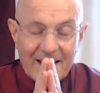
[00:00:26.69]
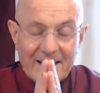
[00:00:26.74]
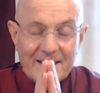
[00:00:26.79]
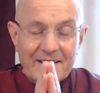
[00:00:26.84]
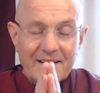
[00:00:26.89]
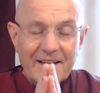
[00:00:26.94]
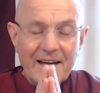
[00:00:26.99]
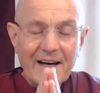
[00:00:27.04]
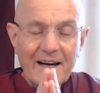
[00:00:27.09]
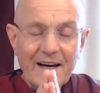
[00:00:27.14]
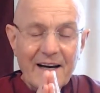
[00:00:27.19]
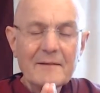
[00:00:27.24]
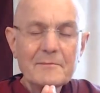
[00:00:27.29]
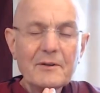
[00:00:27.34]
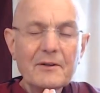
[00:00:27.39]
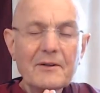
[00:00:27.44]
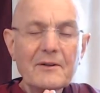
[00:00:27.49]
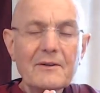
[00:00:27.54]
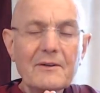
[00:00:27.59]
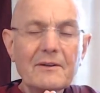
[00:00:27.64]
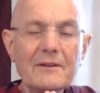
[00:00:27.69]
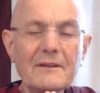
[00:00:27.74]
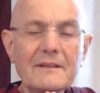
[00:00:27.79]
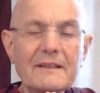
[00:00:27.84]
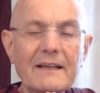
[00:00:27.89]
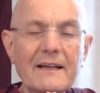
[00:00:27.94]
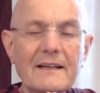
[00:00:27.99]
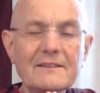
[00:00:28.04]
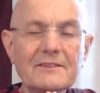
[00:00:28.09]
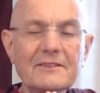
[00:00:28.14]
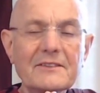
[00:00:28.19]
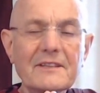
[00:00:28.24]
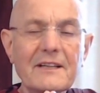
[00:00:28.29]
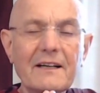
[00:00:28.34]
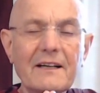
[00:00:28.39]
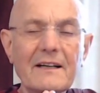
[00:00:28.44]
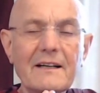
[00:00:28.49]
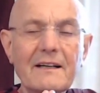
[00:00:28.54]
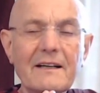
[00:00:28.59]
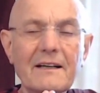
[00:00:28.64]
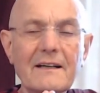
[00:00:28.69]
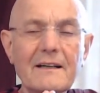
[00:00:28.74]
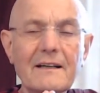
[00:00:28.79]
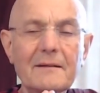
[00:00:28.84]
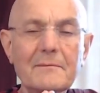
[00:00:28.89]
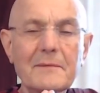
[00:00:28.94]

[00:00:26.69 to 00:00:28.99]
Namo tassa